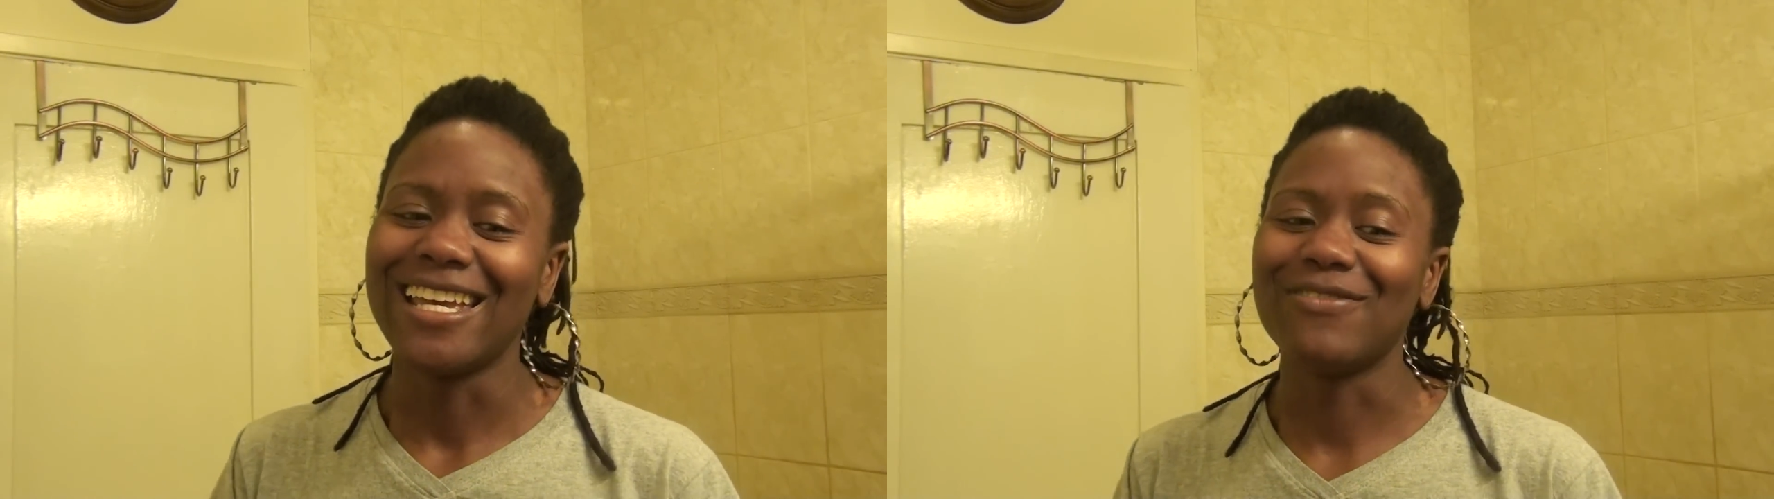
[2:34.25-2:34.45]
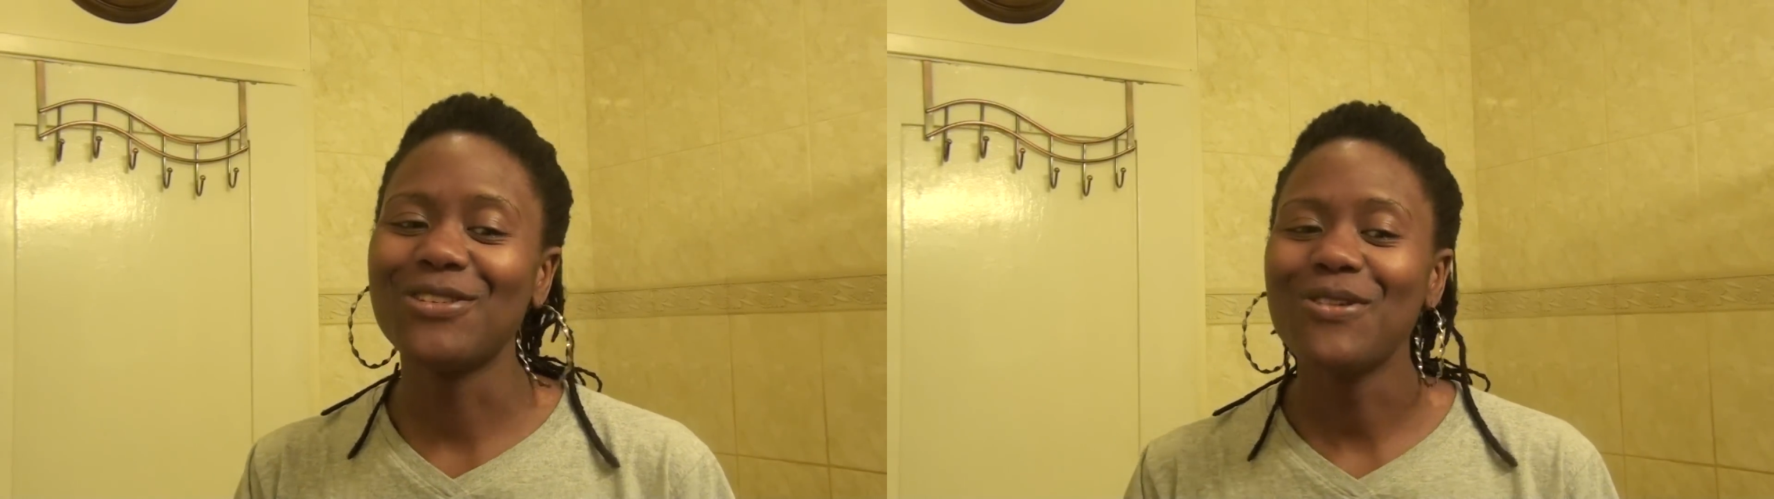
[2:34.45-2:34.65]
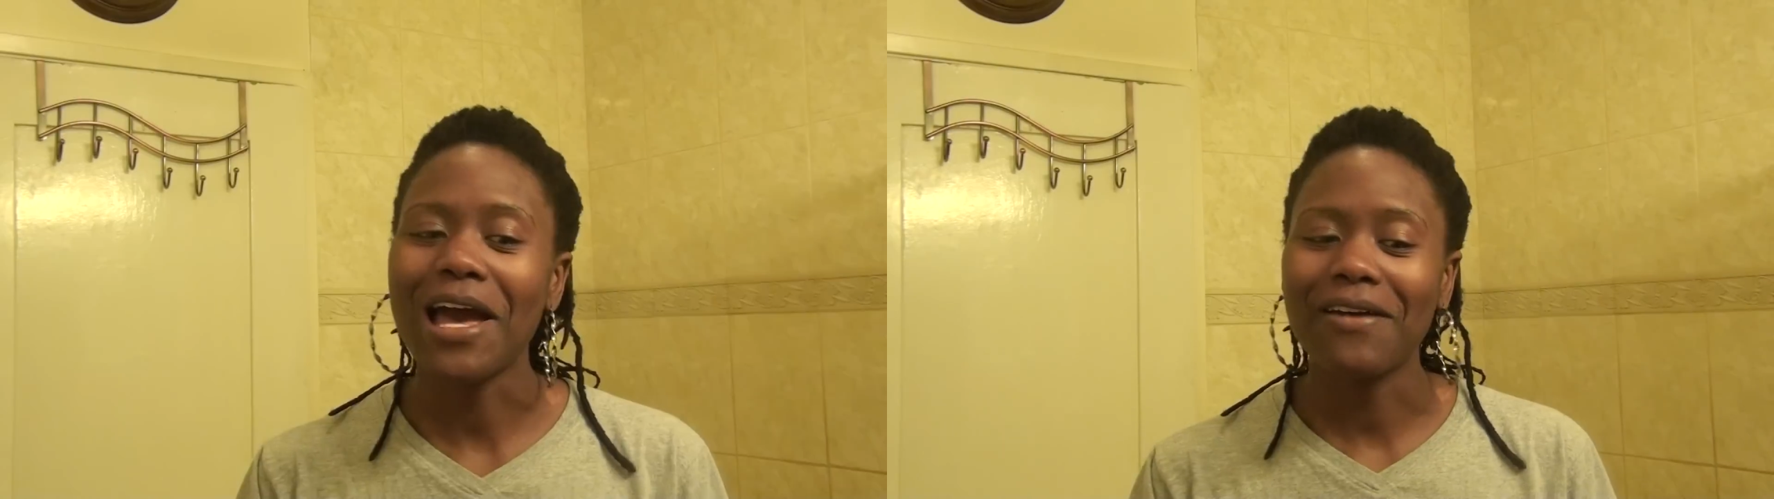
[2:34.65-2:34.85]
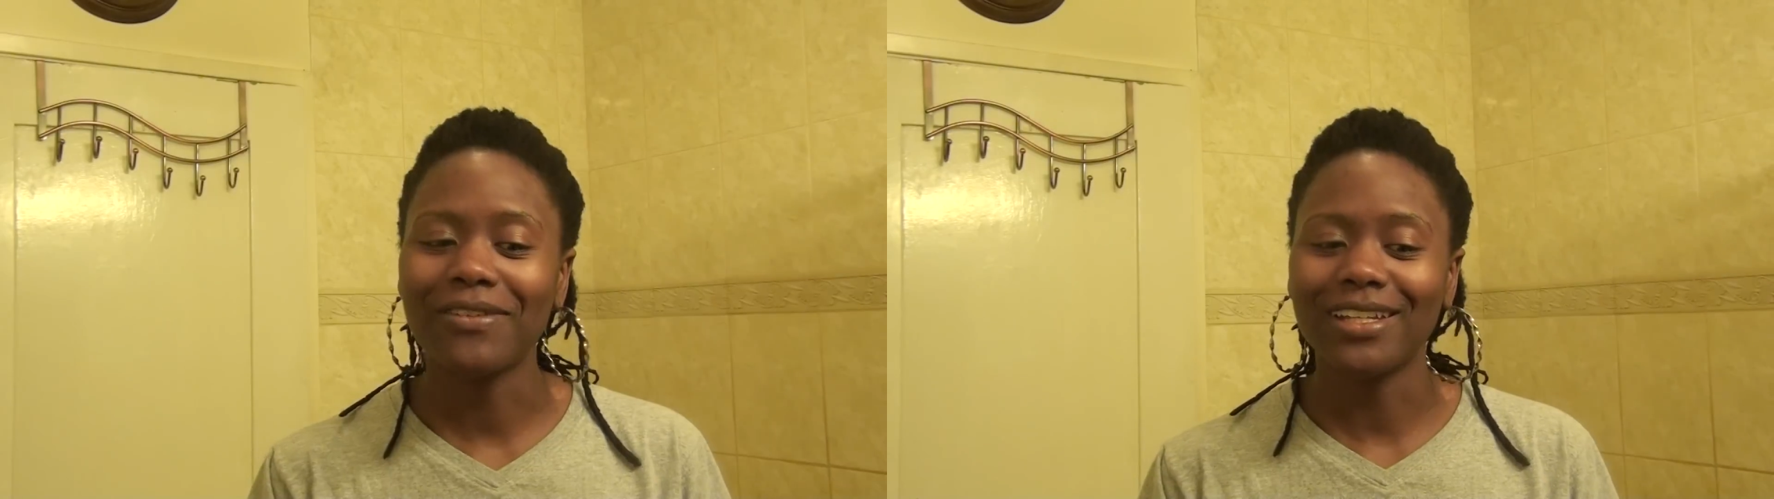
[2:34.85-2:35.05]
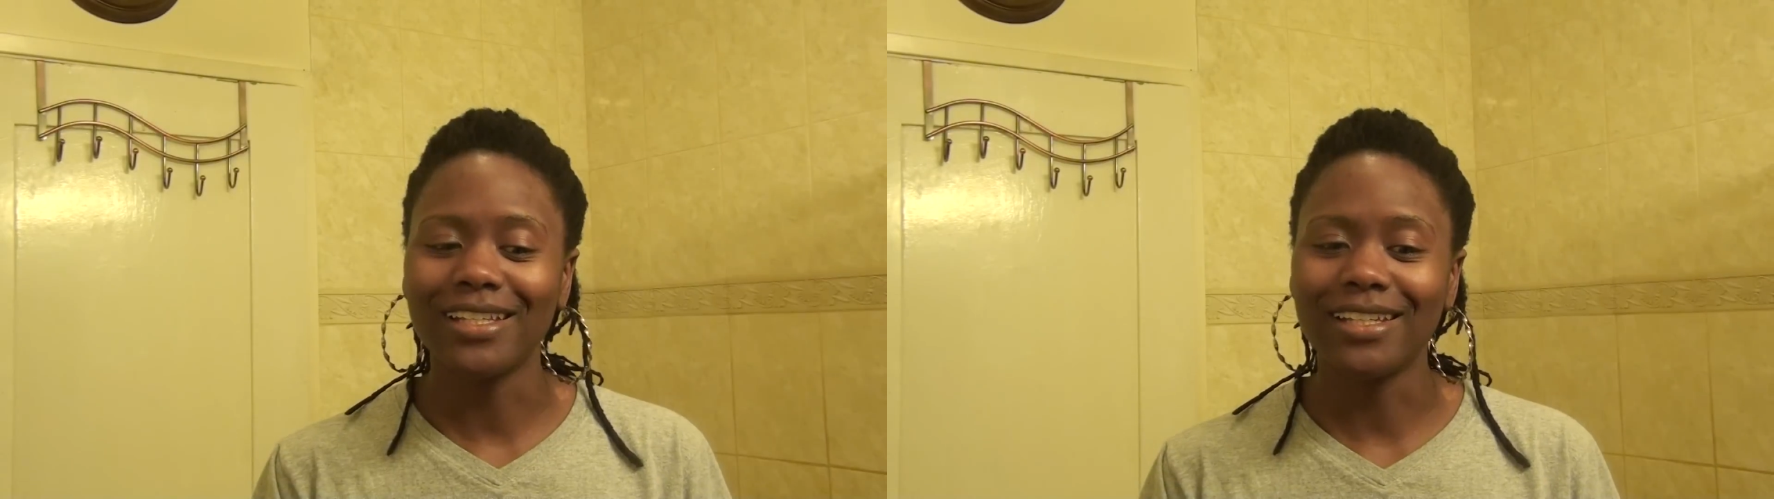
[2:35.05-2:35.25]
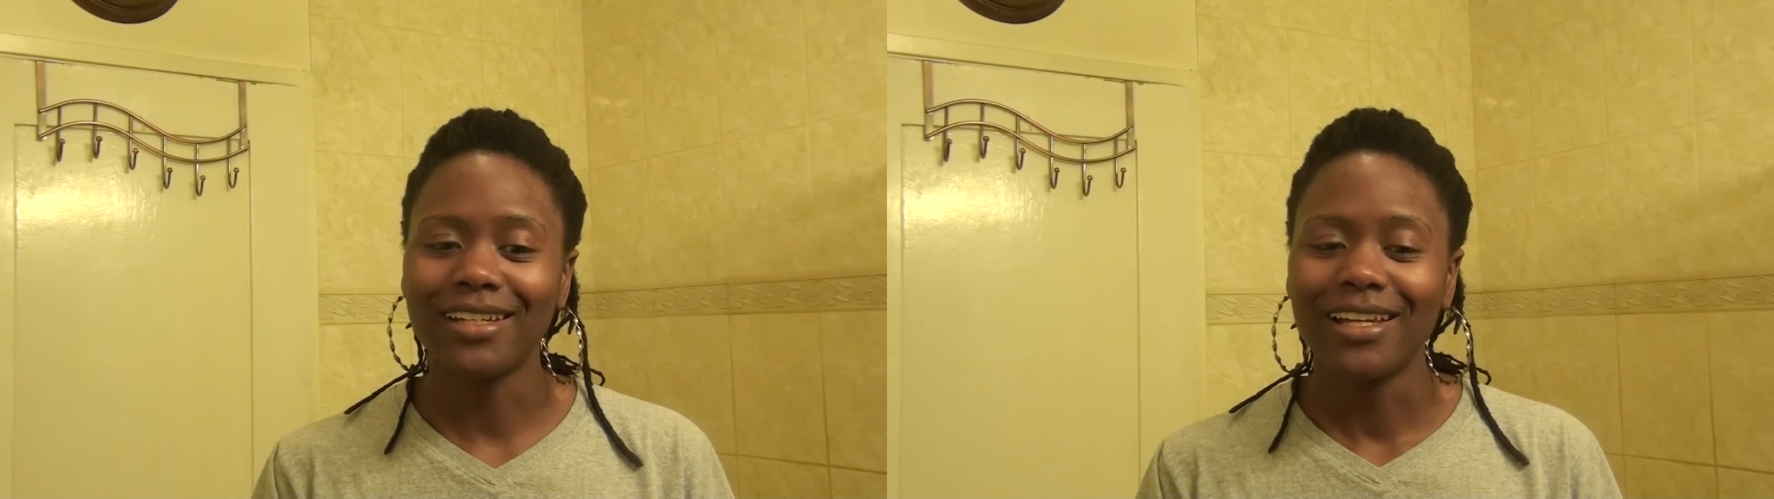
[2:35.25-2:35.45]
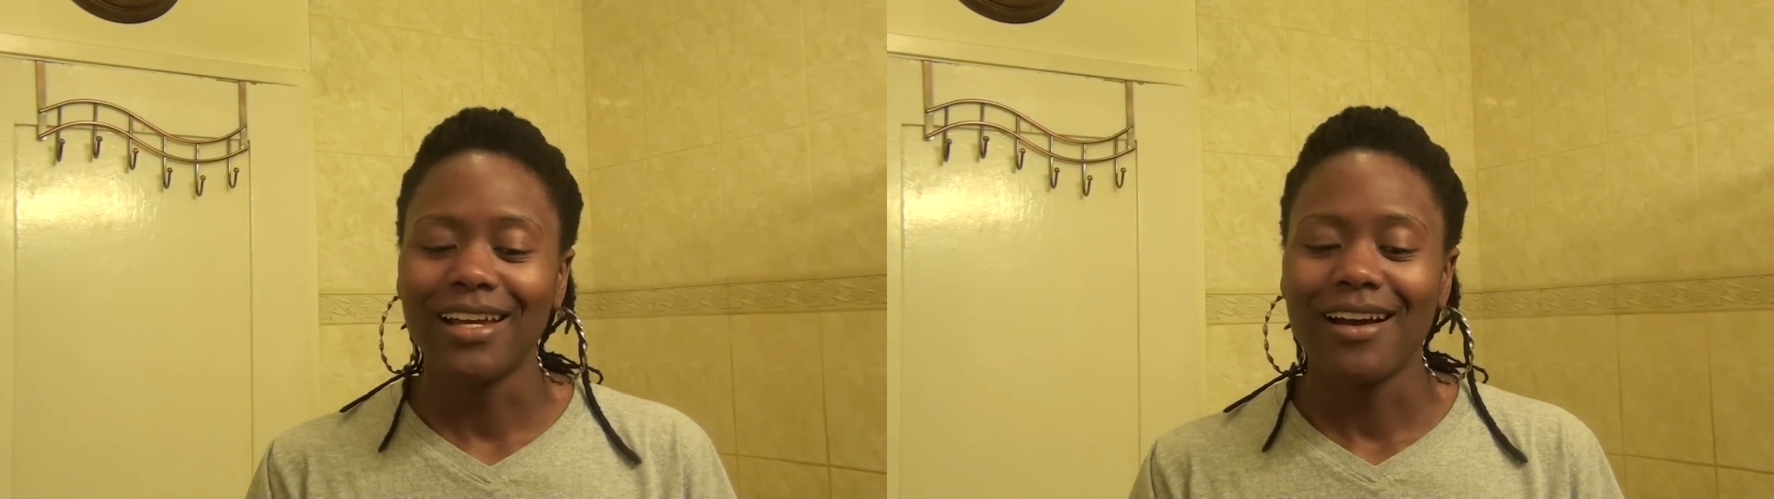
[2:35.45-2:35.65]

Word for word: if you have any,